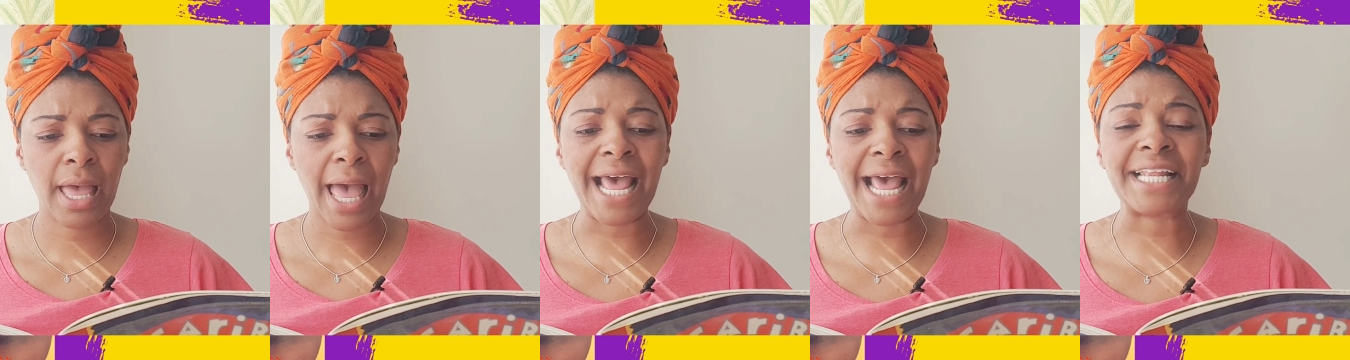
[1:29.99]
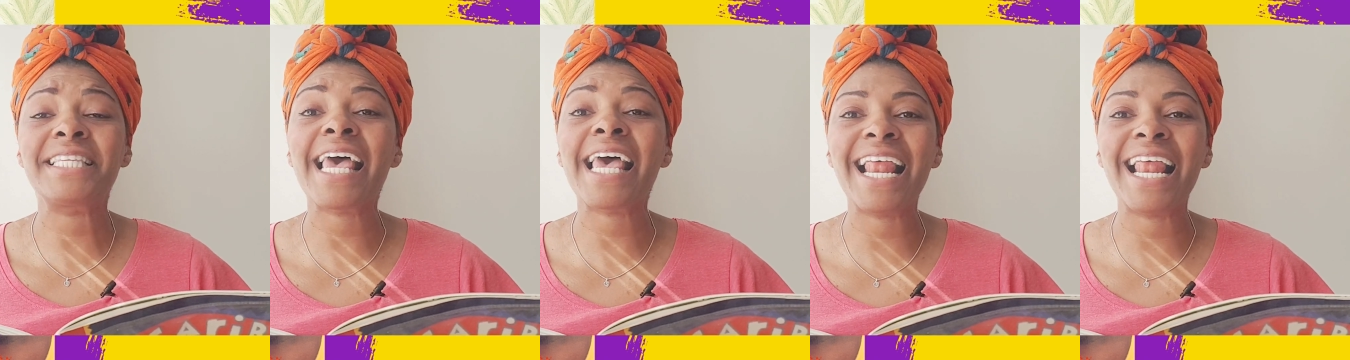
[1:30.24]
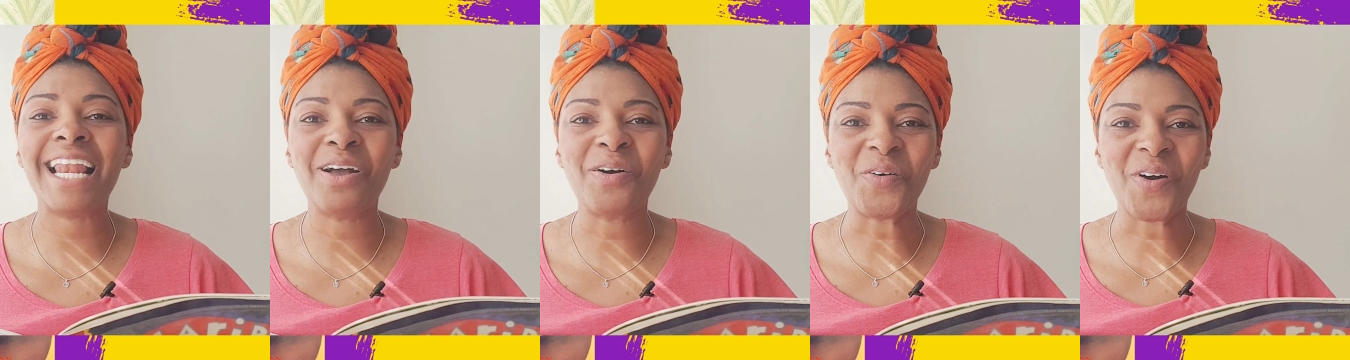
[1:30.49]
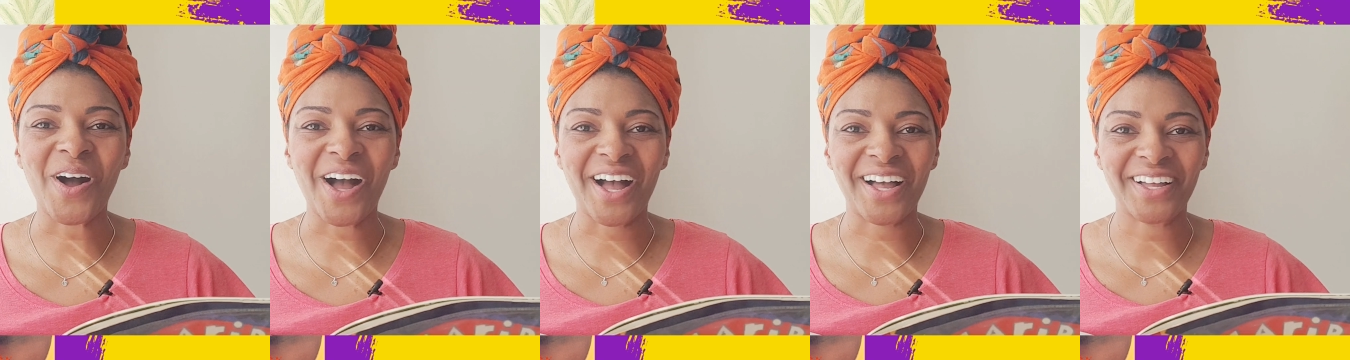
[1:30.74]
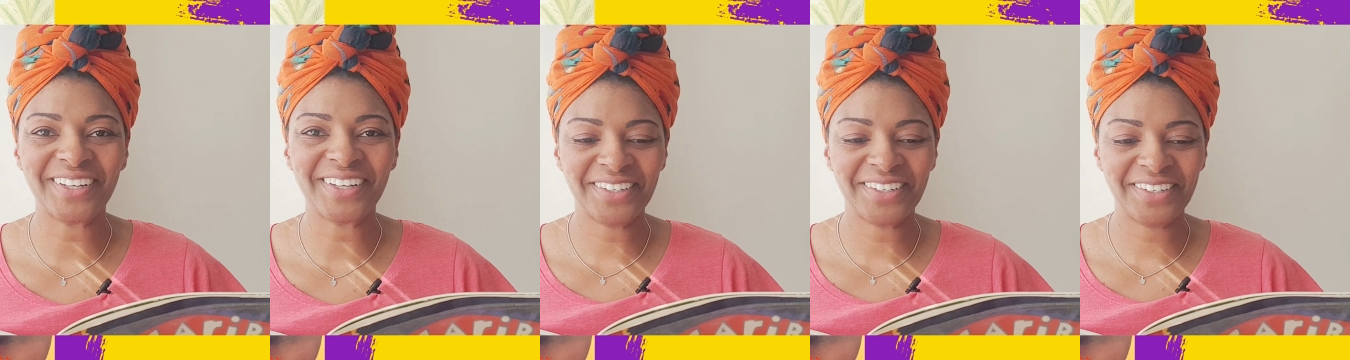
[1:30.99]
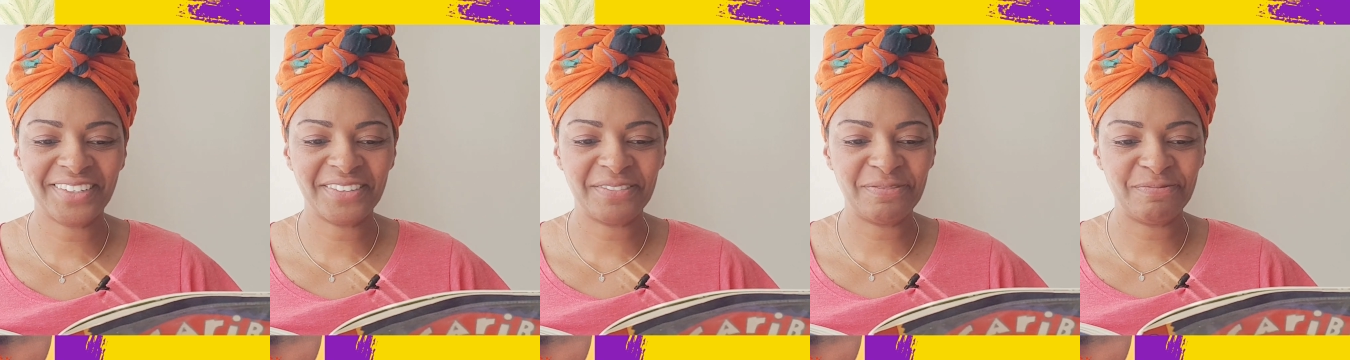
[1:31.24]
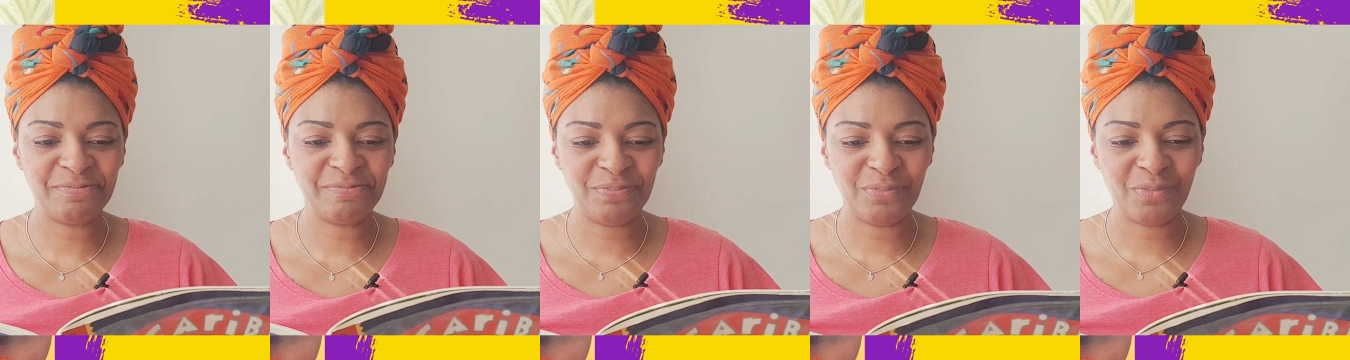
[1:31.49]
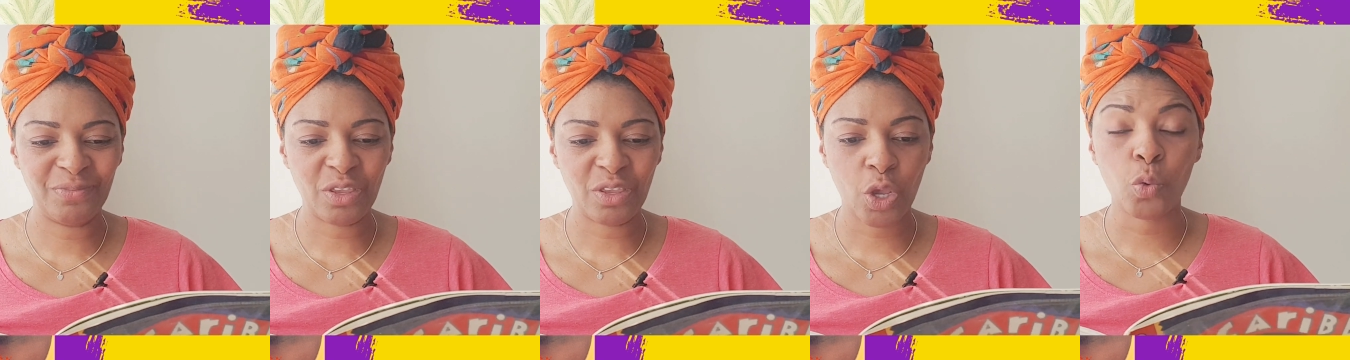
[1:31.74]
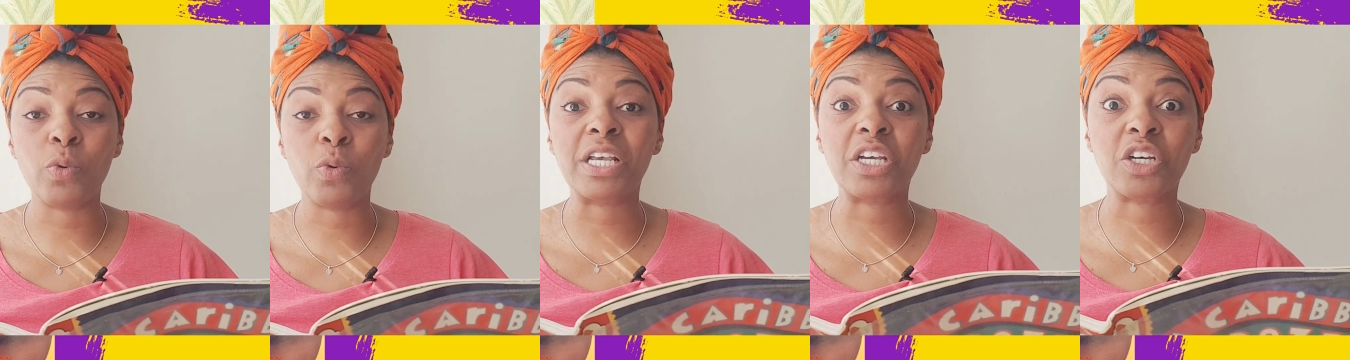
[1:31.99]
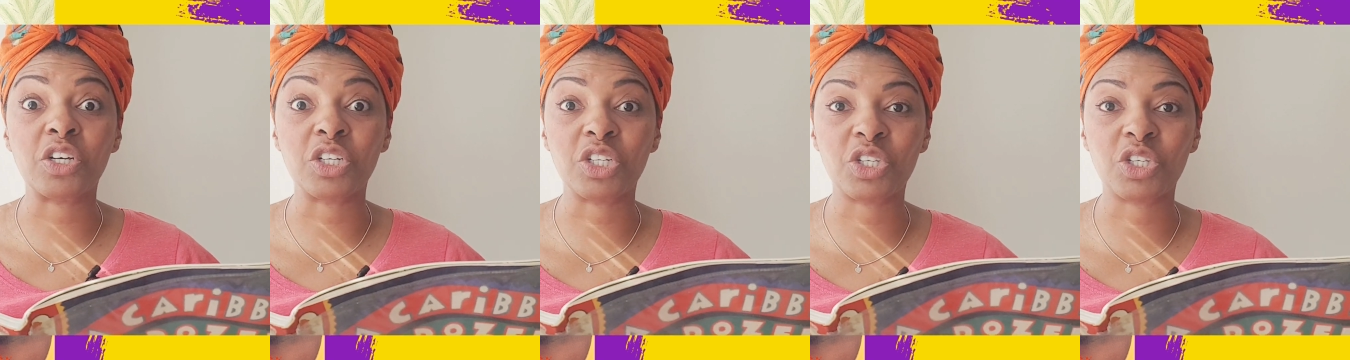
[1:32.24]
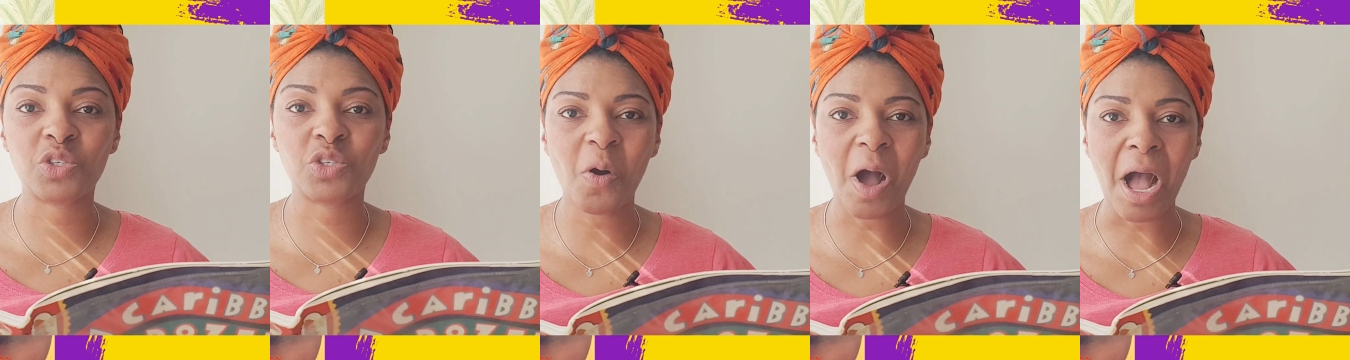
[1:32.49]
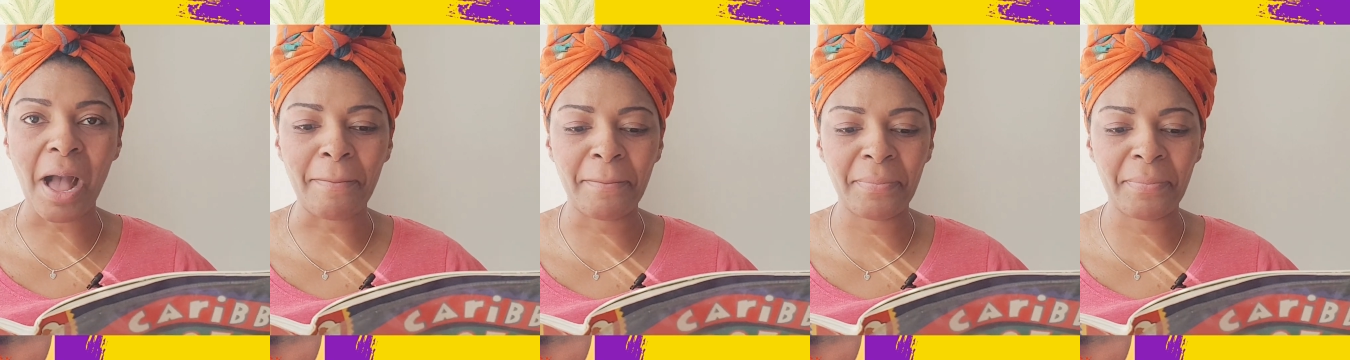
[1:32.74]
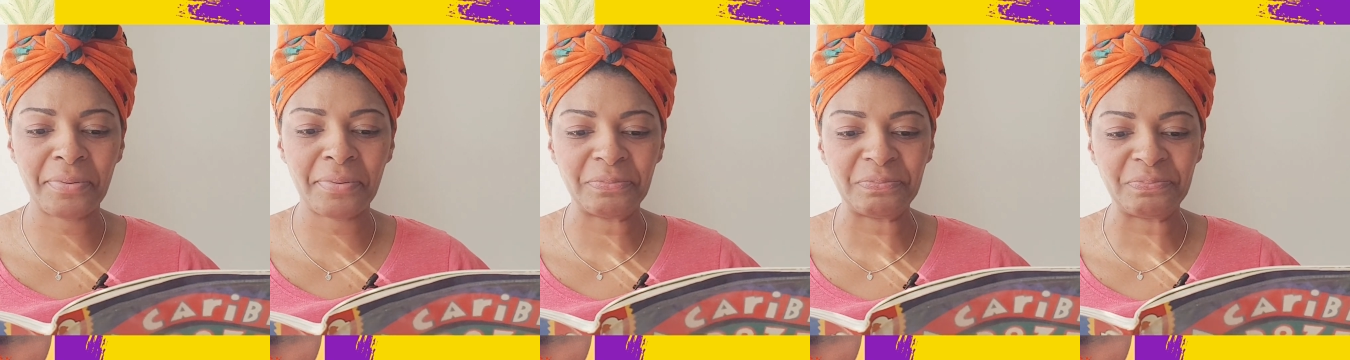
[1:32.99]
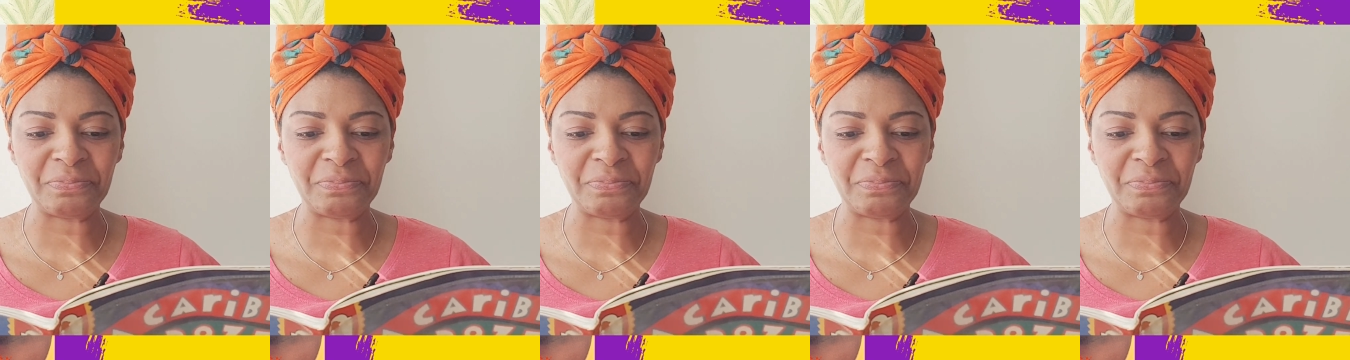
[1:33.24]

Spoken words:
I tell you what, we could swap.